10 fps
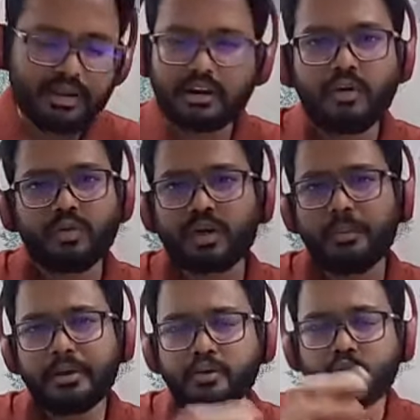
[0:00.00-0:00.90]
Now,
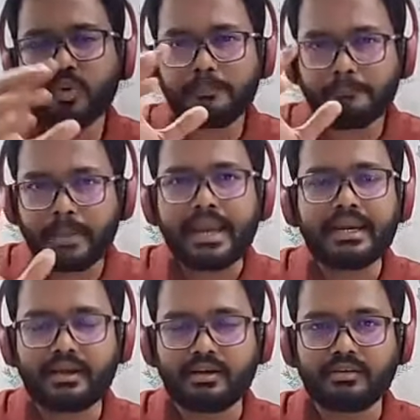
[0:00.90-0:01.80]
coming to
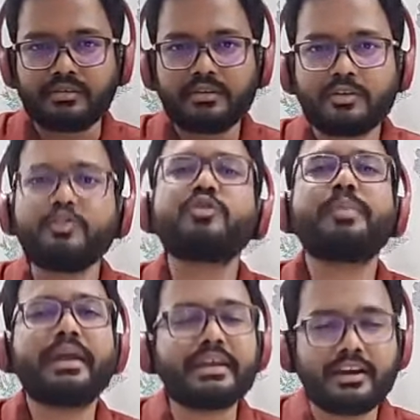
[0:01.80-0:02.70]
painkillers, which
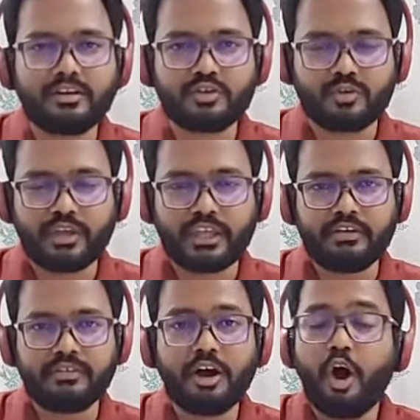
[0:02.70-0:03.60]
painkiller should we
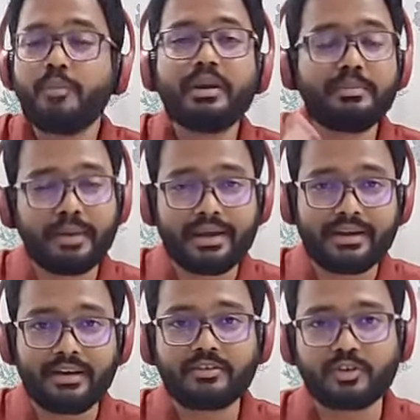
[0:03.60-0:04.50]
give? How many
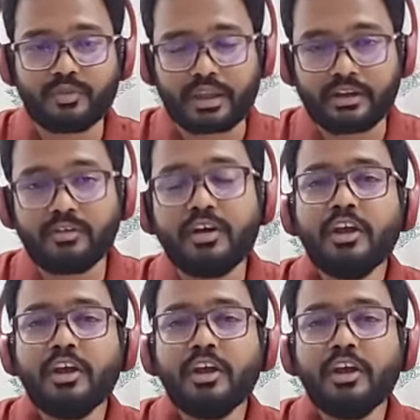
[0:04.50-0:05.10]
painkillers should we give?